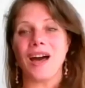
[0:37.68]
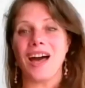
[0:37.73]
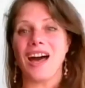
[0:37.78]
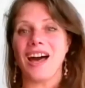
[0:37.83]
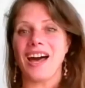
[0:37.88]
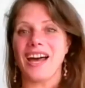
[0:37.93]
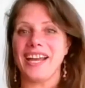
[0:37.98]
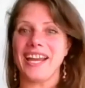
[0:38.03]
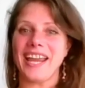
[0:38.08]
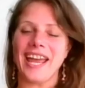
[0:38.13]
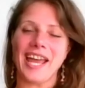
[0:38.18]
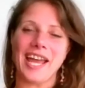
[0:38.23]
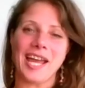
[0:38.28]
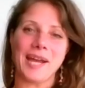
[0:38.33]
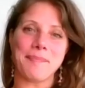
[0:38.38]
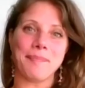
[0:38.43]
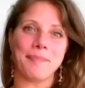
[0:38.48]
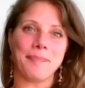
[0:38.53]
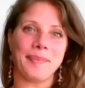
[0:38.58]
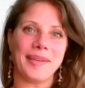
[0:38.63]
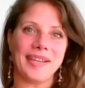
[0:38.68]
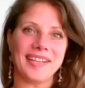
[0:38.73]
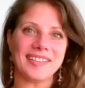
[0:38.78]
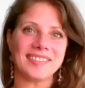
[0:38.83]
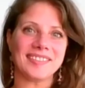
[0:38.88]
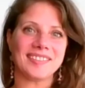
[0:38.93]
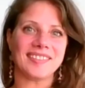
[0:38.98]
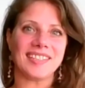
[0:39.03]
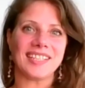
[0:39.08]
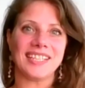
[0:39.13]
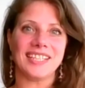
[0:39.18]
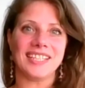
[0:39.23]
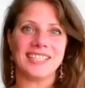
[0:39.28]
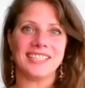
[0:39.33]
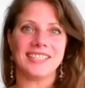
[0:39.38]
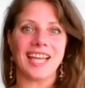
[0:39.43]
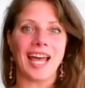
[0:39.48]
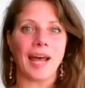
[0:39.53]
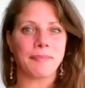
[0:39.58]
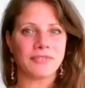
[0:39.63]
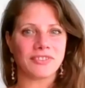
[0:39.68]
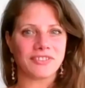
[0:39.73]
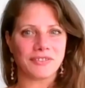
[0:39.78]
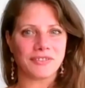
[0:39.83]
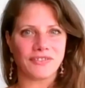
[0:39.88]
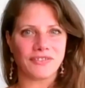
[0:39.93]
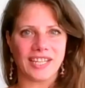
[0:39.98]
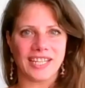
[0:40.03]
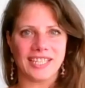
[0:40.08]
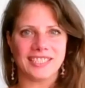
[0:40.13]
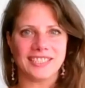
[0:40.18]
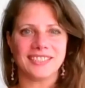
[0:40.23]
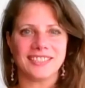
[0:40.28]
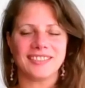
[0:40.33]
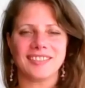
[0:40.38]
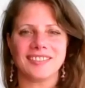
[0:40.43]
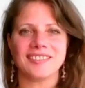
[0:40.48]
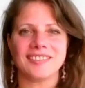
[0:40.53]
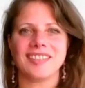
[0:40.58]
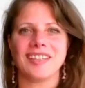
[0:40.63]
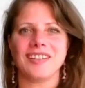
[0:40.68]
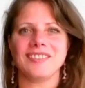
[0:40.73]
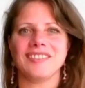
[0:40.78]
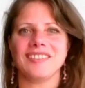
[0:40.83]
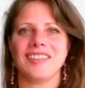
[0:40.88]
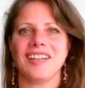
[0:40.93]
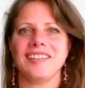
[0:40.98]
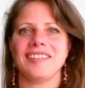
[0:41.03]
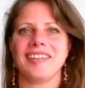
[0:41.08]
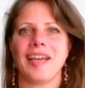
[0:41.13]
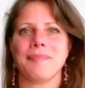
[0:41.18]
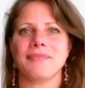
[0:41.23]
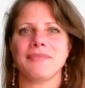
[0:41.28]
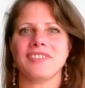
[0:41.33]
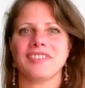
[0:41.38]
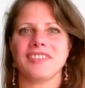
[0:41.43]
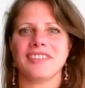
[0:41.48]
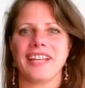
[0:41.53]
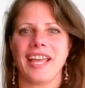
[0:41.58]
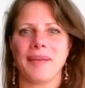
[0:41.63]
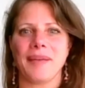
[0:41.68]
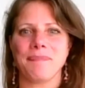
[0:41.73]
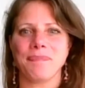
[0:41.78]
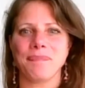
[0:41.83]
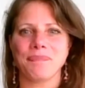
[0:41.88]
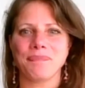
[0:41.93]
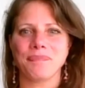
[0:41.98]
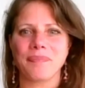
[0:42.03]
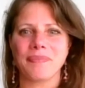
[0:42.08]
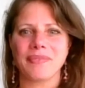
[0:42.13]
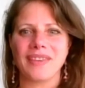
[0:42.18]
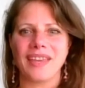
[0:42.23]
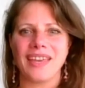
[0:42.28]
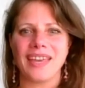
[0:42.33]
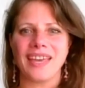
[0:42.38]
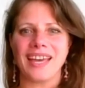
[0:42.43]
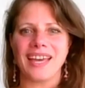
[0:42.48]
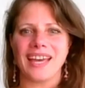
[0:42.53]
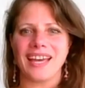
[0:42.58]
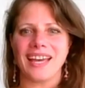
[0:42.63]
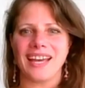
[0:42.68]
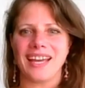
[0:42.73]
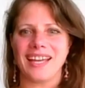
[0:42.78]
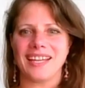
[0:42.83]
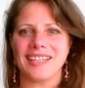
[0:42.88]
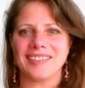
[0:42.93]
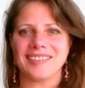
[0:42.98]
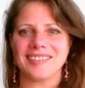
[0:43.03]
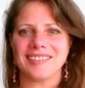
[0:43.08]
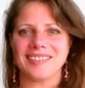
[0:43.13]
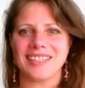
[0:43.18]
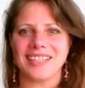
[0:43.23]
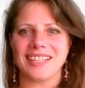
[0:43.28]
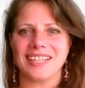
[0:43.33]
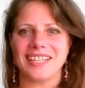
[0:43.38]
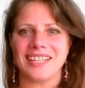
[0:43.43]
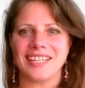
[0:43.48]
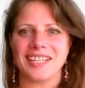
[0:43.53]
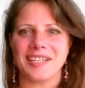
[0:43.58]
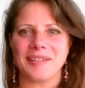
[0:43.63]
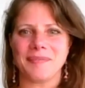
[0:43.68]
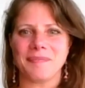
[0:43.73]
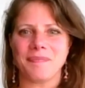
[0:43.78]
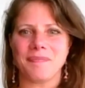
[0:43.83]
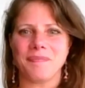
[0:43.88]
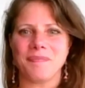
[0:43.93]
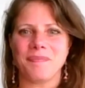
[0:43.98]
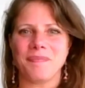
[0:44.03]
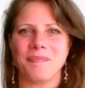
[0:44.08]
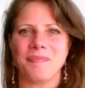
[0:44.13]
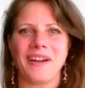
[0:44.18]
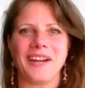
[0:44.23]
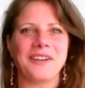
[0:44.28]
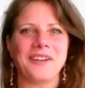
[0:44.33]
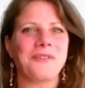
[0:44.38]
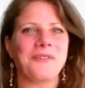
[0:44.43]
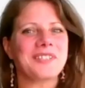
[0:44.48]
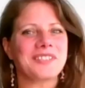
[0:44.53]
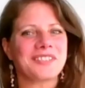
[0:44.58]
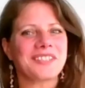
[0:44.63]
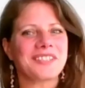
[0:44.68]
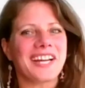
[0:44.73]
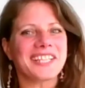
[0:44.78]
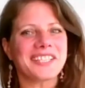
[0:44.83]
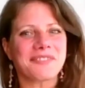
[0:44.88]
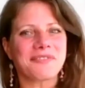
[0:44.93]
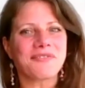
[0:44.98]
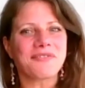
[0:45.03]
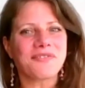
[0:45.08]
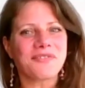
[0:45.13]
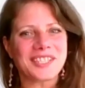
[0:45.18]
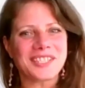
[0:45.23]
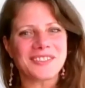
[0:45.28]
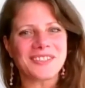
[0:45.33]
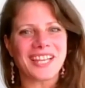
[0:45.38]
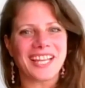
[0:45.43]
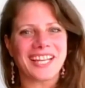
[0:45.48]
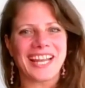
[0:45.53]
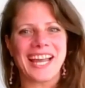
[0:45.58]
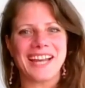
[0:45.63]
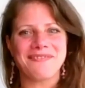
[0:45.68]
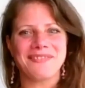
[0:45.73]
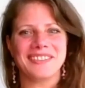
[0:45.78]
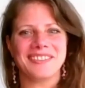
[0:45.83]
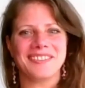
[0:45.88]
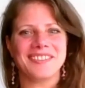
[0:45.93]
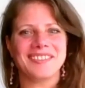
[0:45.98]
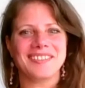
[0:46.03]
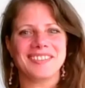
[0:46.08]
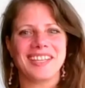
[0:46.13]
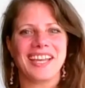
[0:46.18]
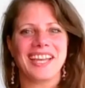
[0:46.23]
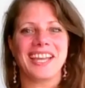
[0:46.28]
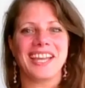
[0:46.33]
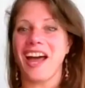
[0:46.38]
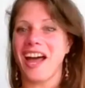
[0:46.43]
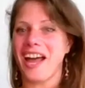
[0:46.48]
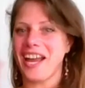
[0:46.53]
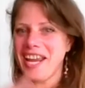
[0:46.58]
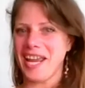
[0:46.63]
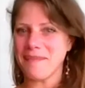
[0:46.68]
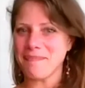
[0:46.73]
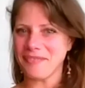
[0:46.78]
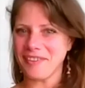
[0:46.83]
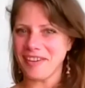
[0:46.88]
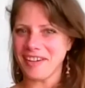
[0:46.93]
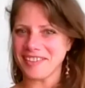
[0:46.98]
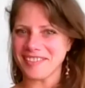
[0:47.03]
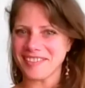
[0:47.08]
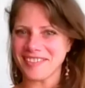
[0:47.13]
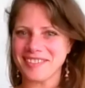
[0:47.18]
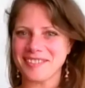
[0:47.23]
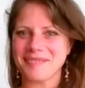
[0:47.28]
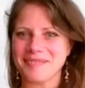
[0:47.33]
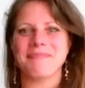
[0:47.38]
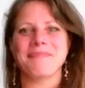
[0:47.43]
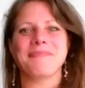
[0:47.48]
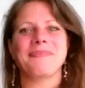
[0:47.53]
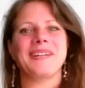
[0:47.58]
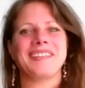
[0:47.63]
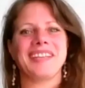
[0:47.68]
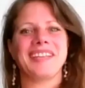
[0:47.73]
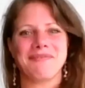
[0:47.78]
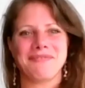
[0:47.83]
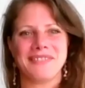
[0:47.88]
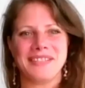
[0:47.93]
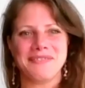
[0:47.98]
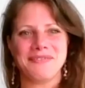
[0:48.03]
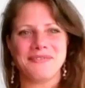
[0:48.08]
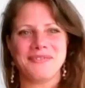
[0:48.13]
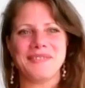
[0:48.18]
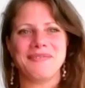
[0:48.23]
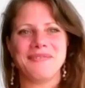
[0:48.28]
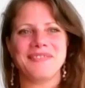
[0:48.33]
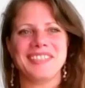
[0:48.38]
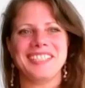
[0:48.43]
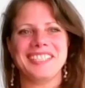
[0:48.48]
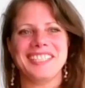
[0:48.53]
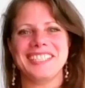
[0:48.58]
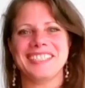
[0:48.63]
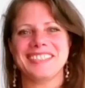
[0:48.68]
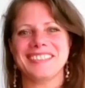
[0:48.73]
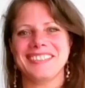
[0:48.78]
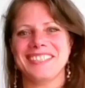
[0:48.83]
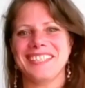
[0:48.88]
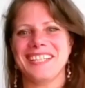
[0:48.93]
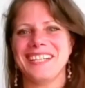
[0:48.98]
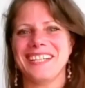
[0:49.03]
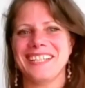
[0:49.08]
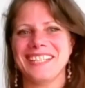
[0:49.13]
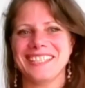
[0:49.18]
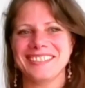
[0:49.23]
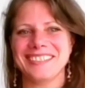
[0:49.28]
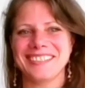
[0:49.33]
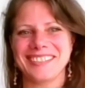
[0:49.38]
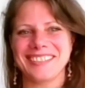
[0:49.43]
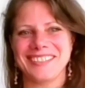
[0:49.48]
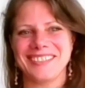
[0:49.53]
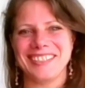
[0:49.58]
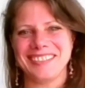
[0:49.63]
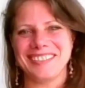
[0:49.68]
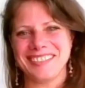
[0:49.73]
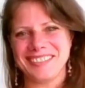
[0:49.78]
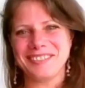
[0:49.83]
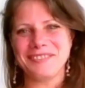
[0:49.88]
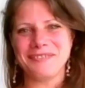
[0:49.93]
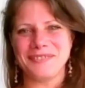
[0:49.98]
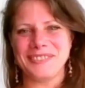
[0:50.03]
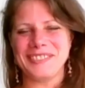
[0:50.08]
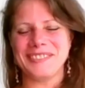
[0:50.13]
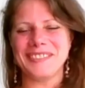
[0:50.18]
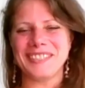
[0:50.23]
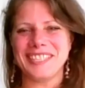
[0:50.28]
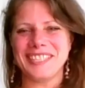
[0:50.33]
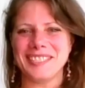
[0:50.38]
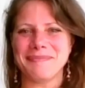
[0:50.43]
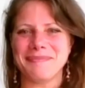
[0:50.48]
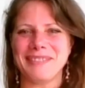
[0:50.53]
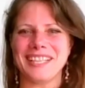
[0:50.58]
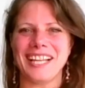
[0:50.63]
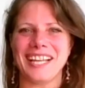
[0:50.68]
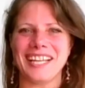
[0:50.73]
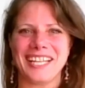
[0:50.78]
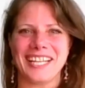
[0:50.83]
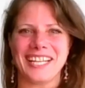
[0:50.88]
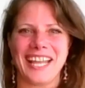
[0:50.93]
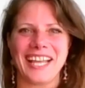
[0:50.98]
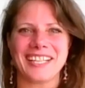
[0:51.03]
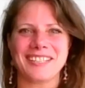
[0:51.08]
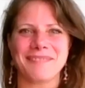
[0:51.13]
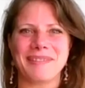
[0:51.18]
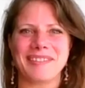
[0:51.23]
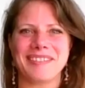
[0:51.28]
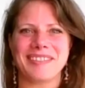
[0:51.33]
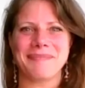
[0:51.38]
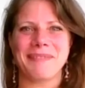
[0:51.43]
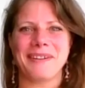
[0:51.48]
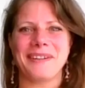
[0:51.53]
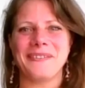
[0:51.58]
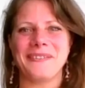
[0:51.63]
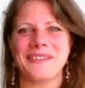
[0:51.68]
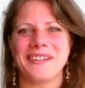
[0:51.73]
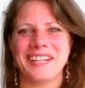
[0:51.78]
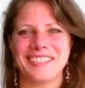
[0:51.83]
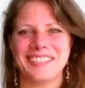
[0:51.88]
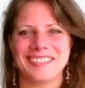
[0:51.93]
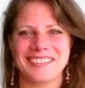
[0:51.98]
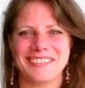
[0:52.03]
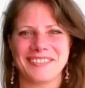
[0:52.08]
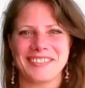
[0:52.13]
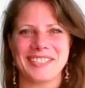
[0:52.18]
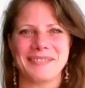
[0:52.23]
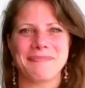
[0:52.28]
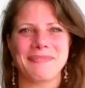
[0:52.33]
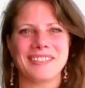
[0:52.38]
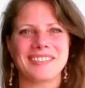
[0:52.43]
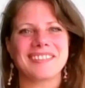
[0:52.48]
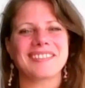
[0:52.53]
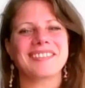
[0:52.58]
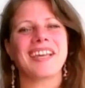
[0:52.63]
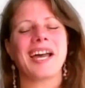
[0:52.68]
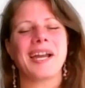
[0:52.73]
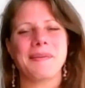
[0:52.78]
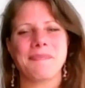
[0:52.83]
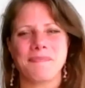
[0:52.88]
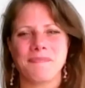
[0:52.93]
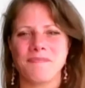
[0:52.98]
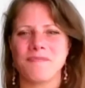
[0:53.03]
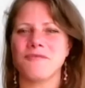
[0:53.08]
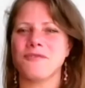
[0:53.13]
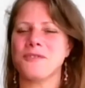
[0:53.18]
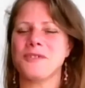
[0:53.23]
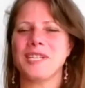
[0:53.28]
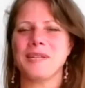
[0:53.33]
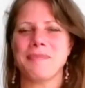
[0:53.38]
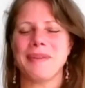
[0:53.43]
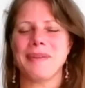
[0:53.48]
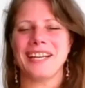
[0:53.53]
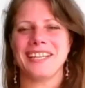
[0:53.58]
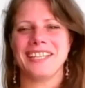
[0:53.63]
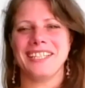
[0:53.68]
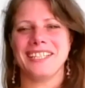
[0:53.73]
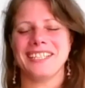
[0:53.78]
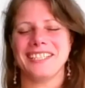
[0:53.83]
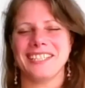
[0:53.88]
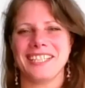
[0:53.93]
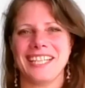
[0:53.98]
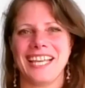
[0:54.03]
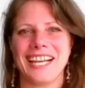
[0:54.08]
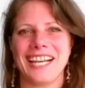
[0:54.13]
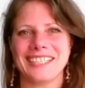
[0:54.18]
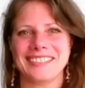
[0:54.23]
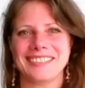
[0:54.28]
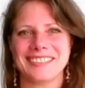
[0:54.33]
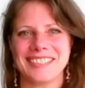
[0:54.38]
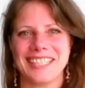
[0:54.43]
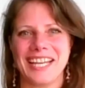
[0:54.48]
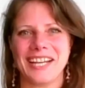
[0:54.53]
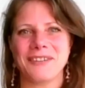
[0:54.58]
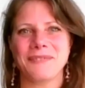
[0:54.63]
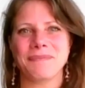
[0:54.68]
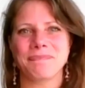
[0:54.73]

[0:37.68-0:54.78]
I am based in Amstelveen, just outside Amsterdam. And um, I always kind of feel like having to say I am Dutch, but I've lived fifteen years in Ireland, so I still feel a little bit like an expat in my own country, but I'm fully back here in the Netherlands now.